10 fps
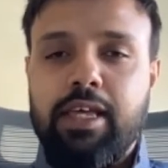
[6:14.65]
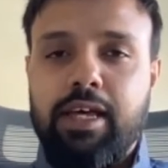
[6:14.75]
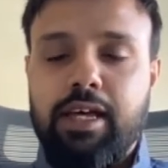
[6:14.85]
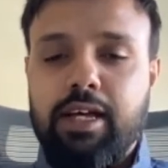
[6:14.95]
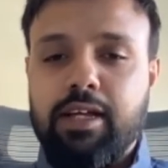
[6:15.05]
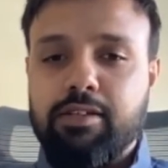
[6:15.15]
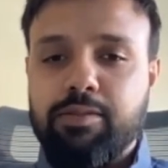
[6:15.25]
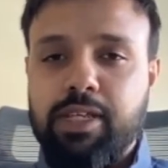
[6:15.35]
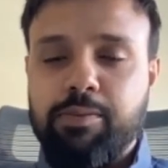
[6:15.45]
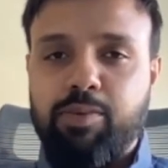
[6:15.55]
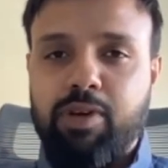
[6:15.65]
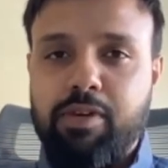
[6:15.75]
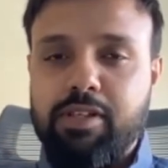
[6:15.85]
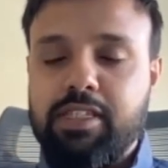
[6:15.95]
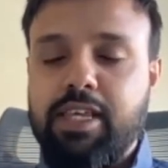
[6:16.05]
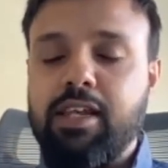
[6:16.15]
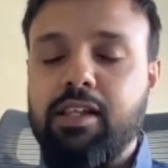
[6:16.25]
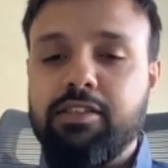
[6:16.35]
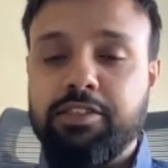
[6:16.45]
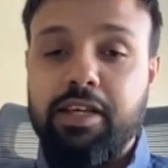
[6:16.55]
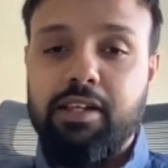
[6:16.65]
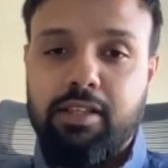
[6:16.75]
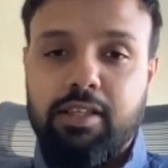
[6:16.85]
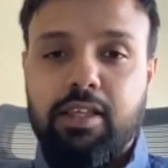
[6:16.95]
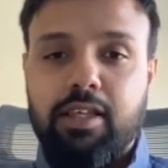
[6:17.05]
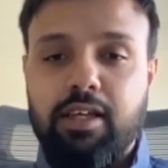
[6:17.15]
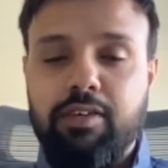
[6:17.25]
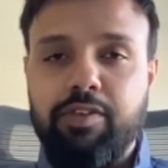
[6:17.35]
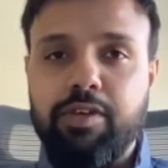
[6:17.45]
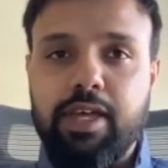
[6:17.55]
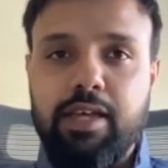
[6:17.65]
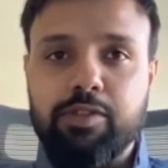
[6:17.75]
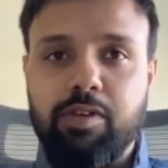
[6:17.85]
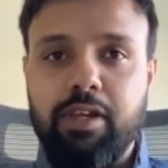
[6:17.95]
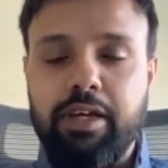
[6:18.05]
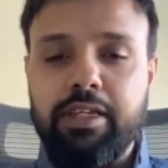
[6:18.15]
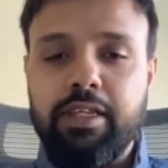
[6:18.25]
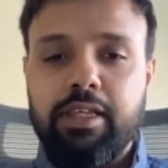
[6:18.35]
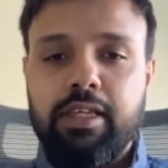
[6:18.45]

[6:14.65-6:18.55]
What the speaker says: because we primarily sell video games online,